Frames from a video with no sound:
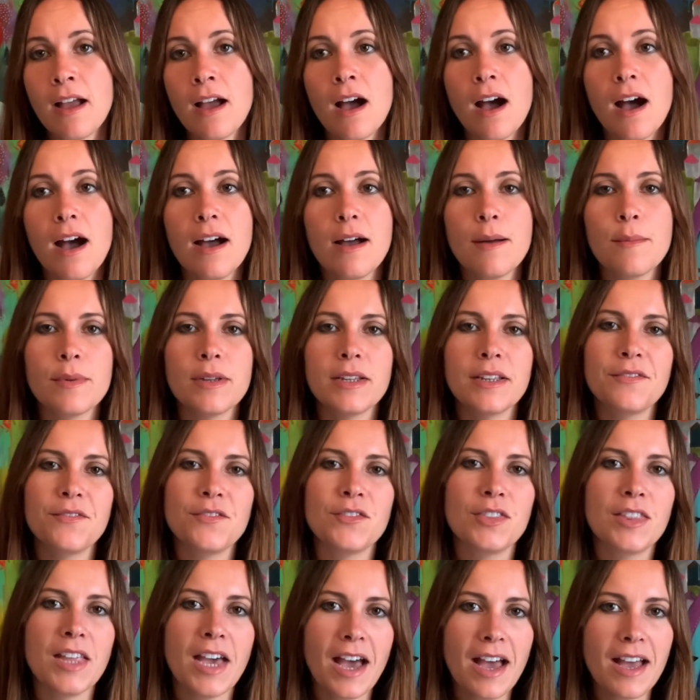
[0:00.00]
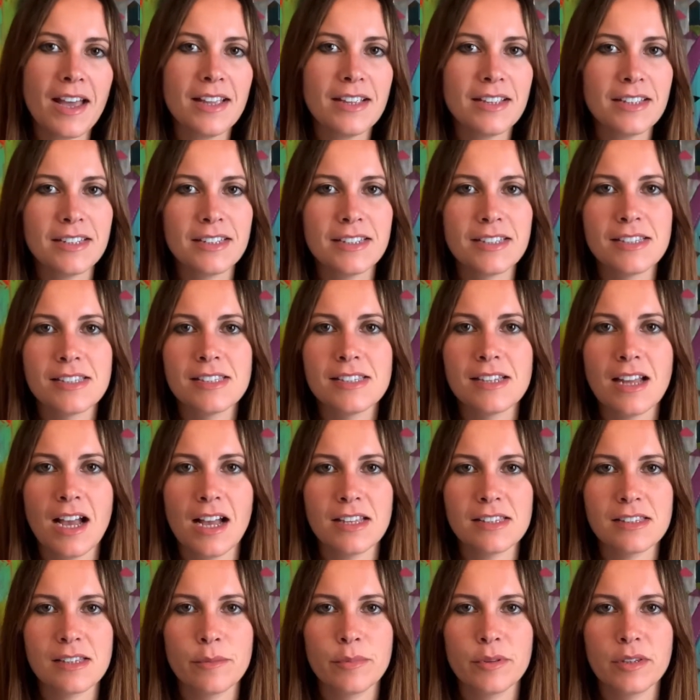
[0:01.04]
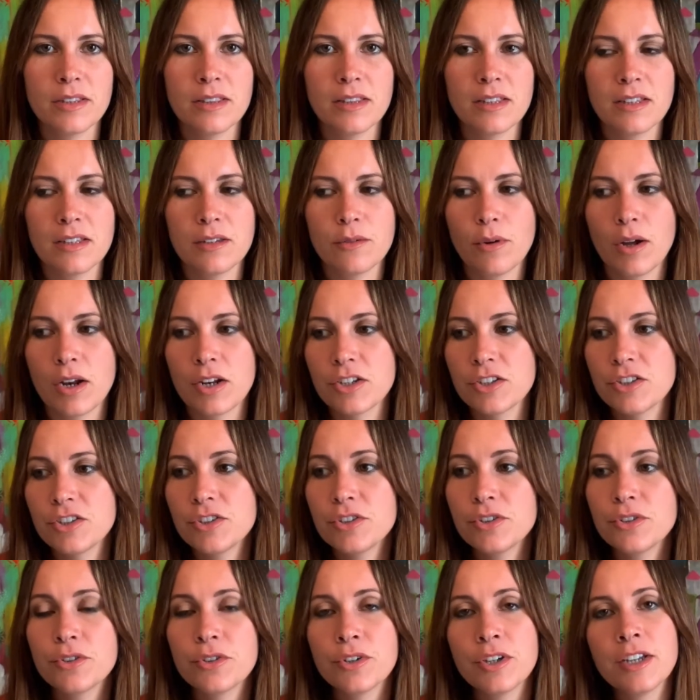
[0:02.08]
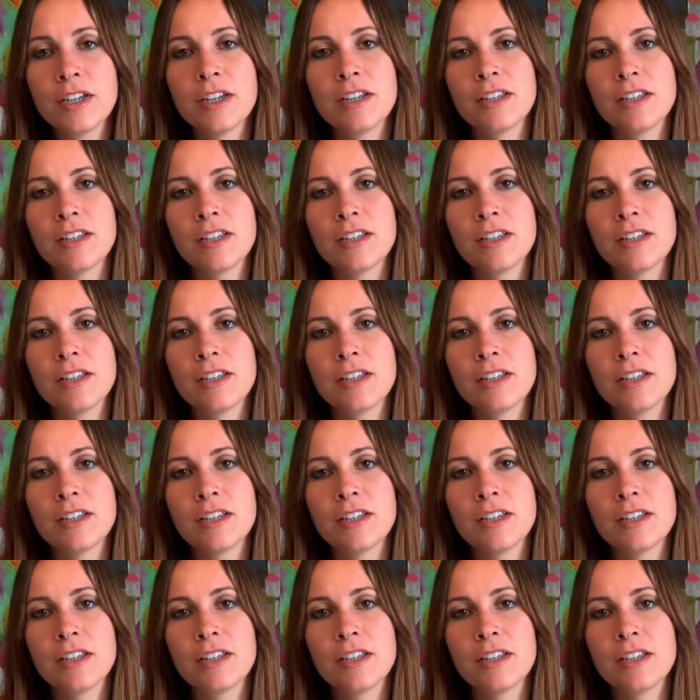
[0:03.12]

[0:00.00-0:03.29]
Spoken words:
If that is not something that you want to do,